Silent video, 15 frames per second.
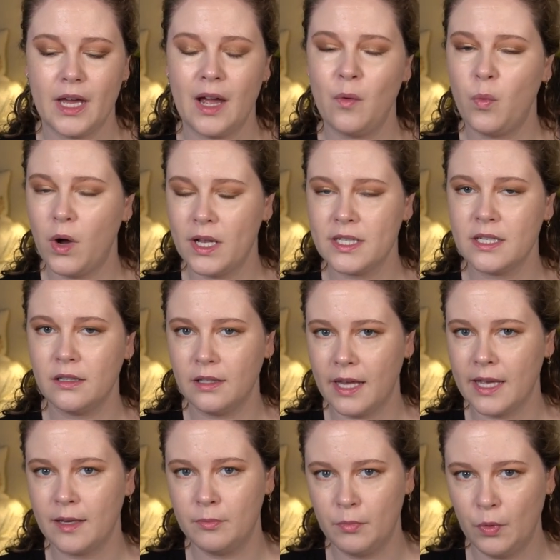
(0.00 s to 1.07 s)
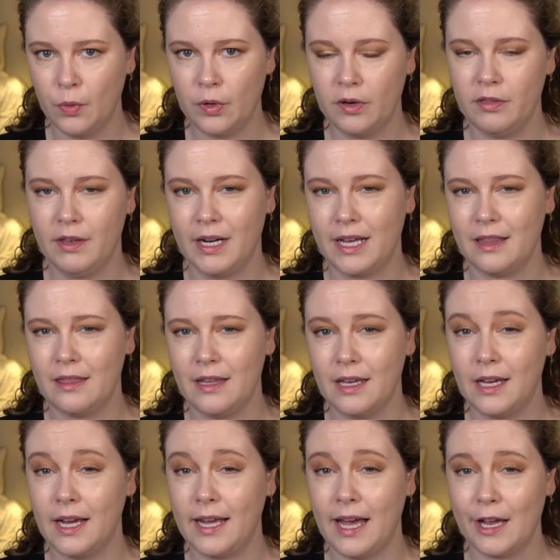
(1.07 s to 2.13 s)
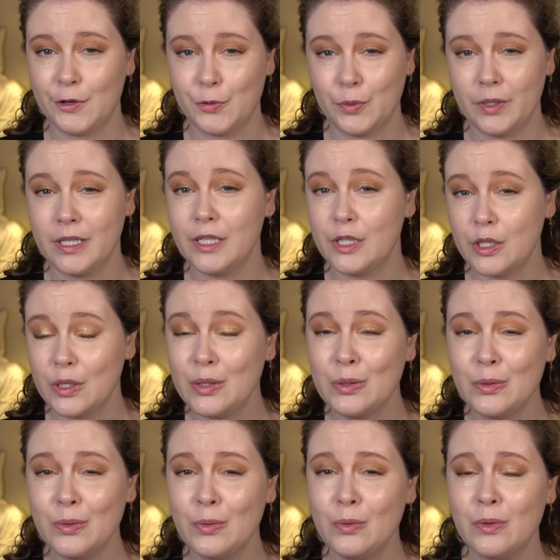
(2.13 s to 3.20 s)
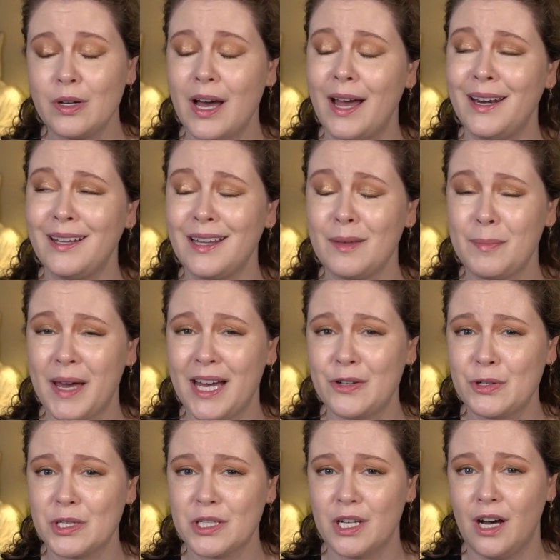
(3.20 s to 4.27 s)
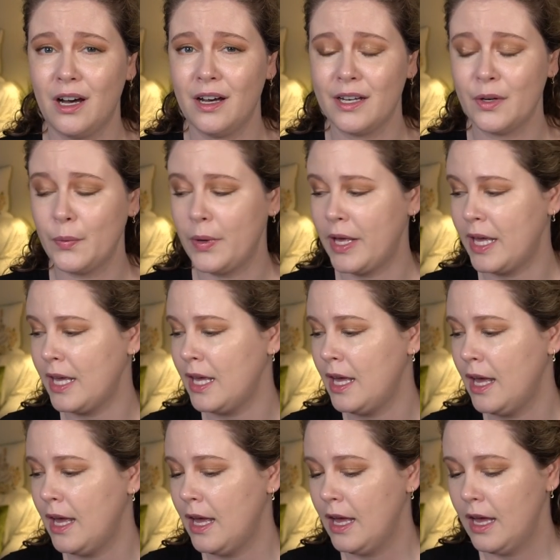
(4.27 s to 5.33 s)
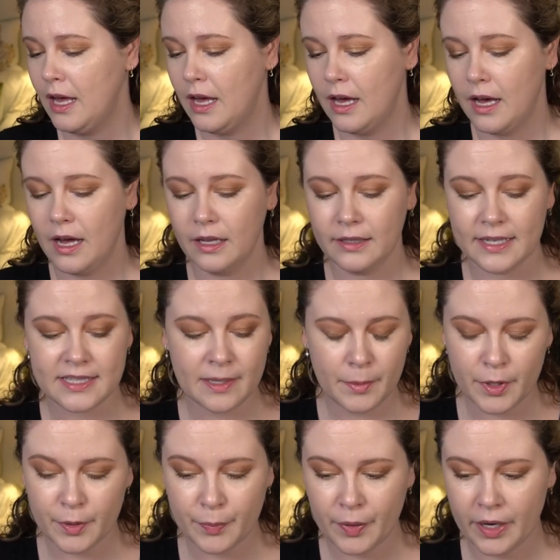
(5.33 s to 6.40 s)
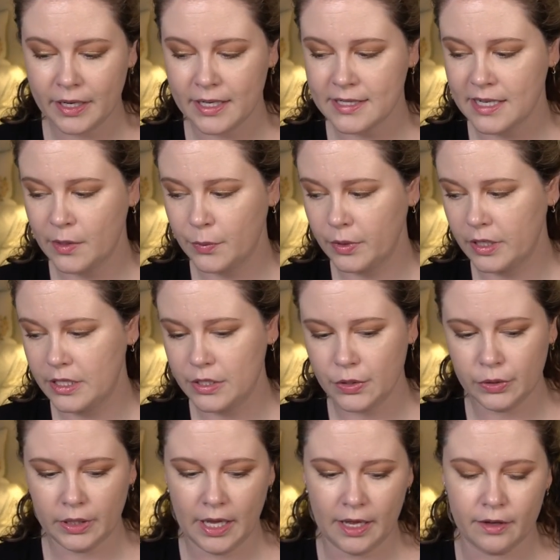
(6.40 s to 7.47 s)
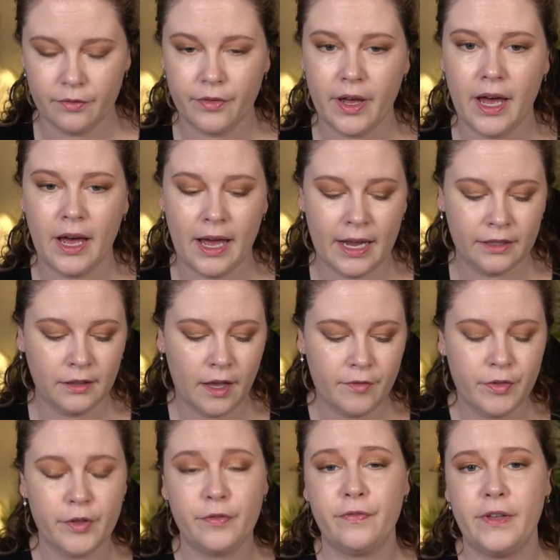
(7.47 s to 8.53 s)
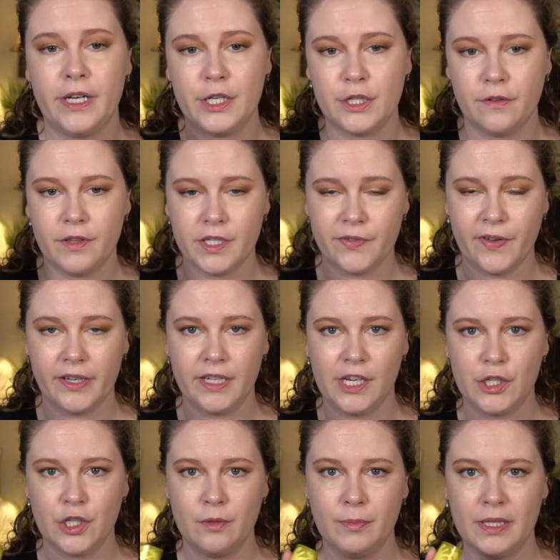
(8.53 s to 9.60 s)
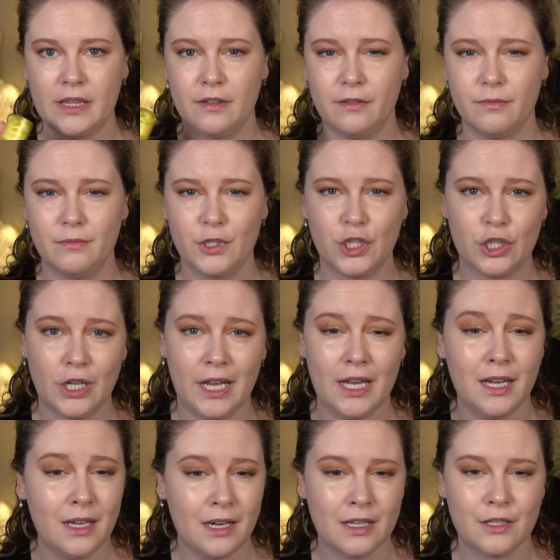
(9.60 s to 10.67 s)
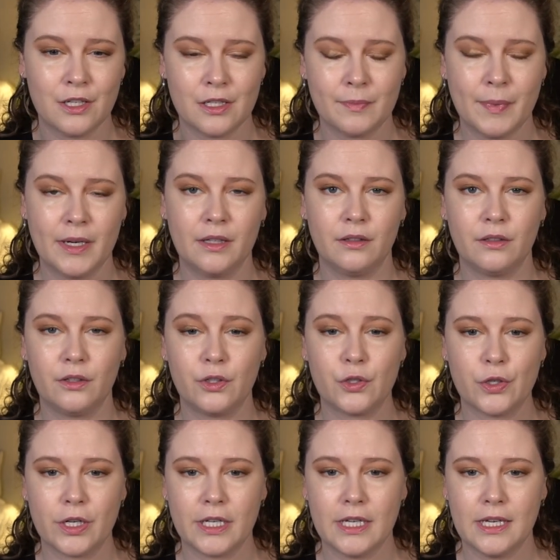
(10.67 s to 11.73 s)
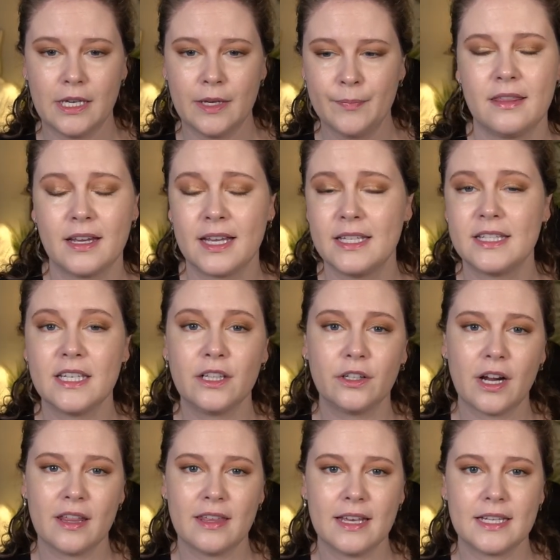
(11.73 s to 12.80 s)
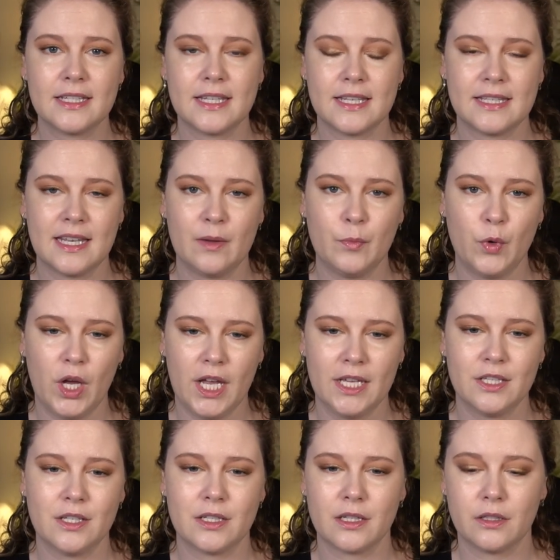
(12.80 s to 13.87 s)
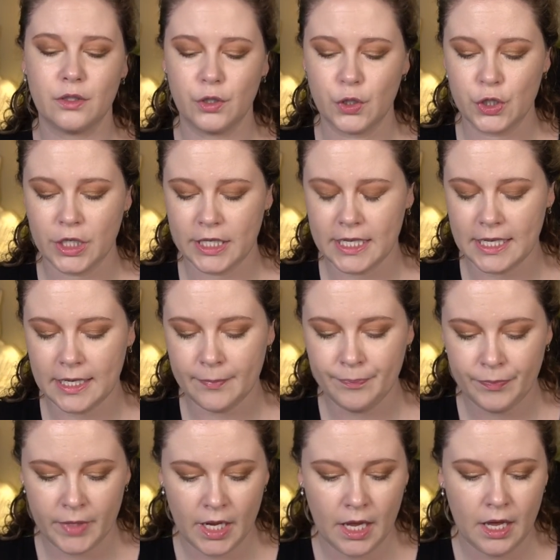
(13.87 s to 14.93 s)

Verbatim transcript: I want to like more than I think I actually do, kind of like Patrick Ta in a way. Uh, like some other products I really do love. Uh, I love the finish of this foundation, but the shade has just been a little tricky. The concealer I think is the same way, it's just a little tricky.